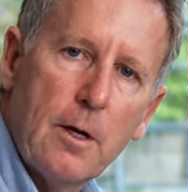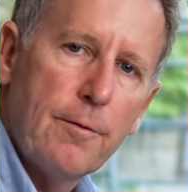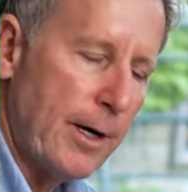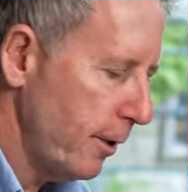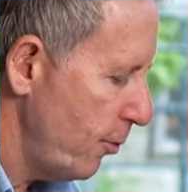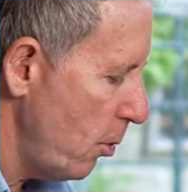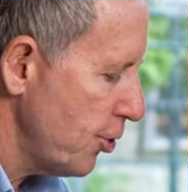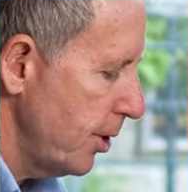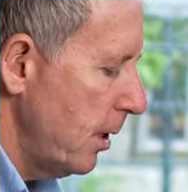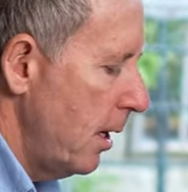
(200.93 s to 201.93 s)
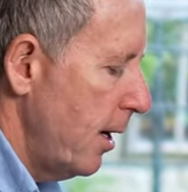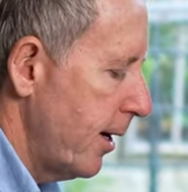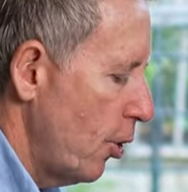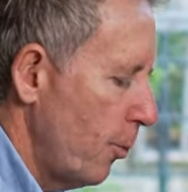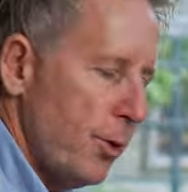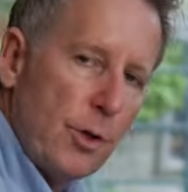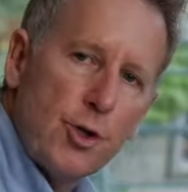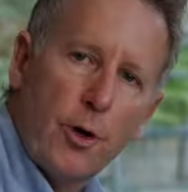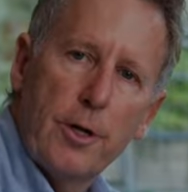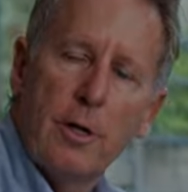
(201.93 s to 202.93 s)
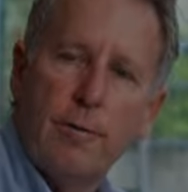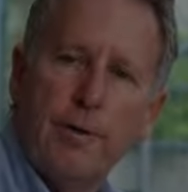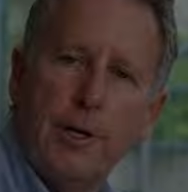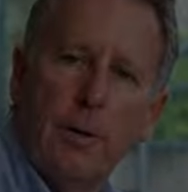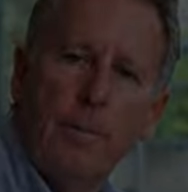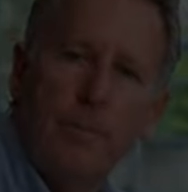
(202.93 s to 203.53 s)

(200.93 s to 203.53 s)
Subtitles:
Thank you for watching, and I hope you enjoyed the video.